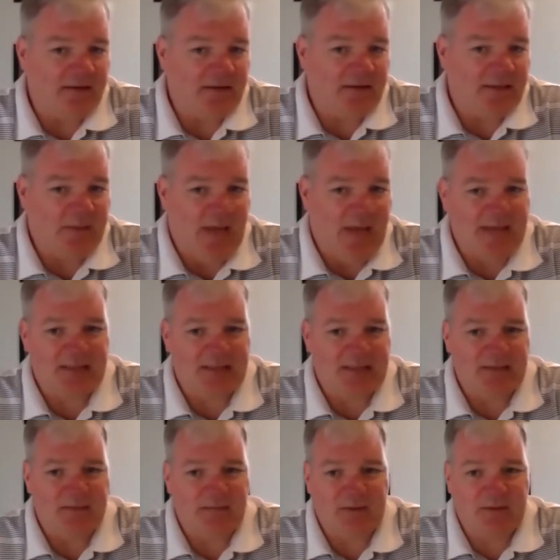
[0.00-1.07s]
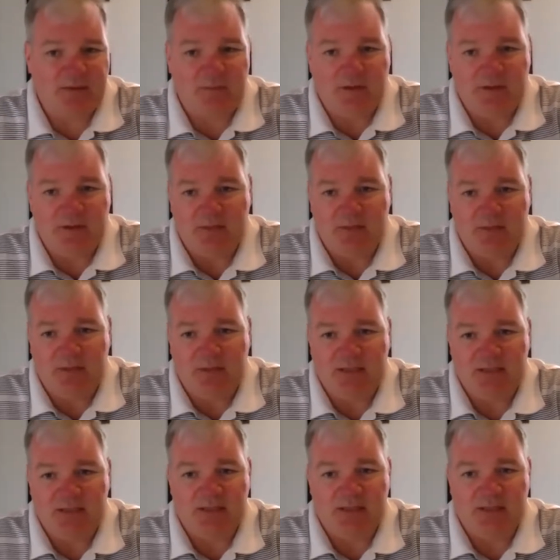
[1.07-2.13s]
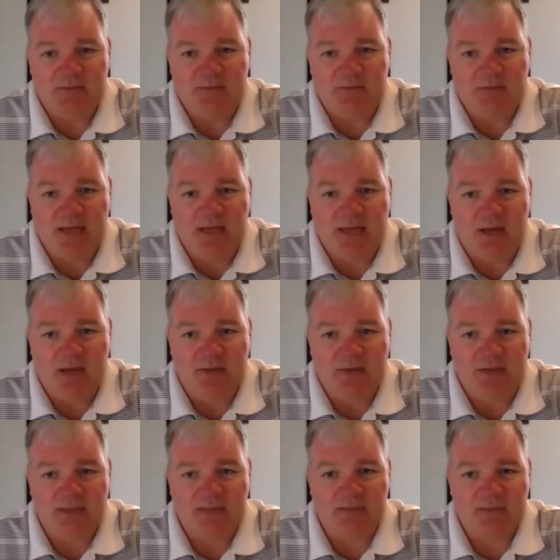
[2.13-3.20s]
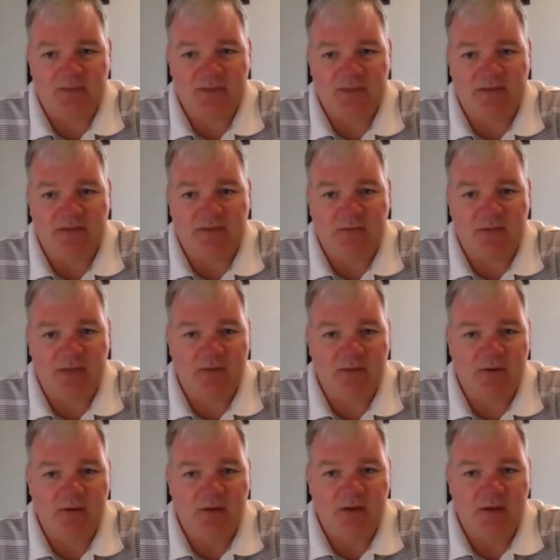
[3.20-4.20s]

His passion is really building relationships and helping customers solve their payment